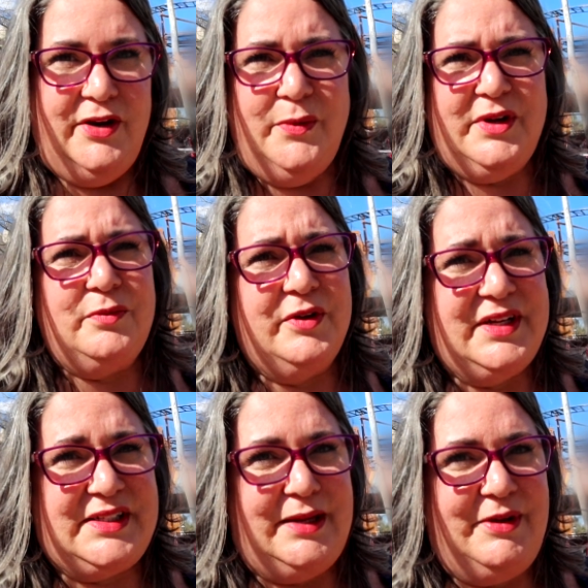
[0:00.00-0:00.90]
No one could really
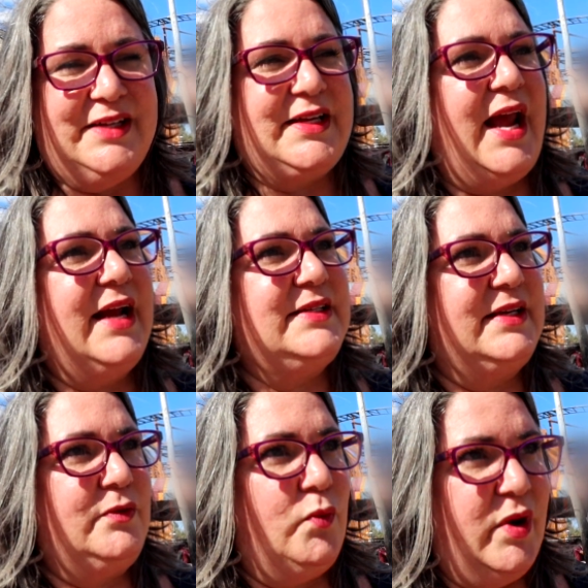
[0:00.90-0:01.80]
see me as I
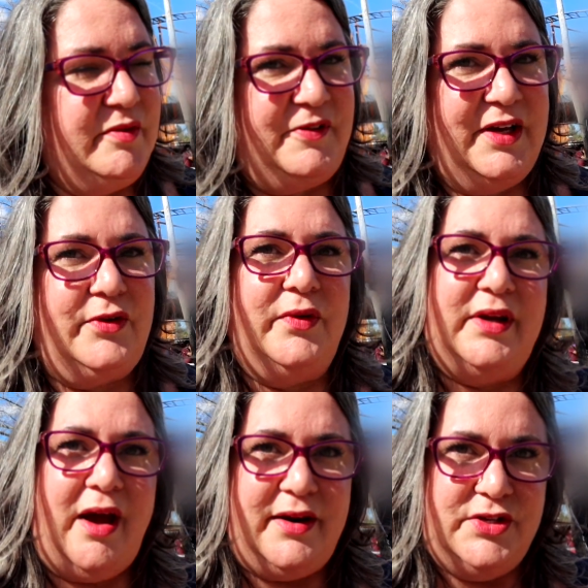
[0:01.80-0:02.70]
exited one vehicle and
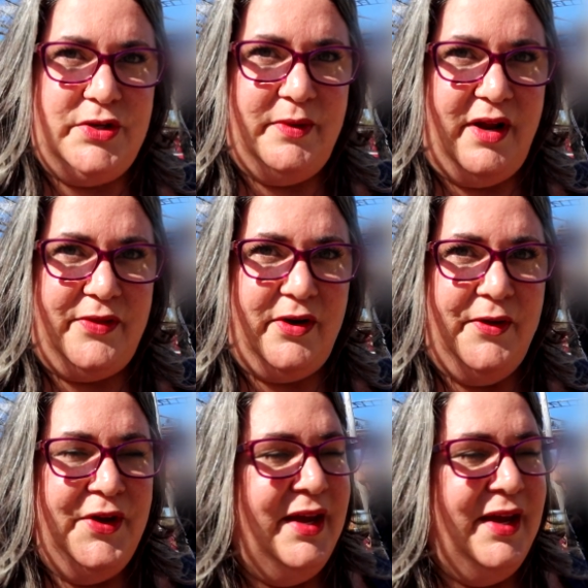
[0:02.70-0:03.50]
got into another.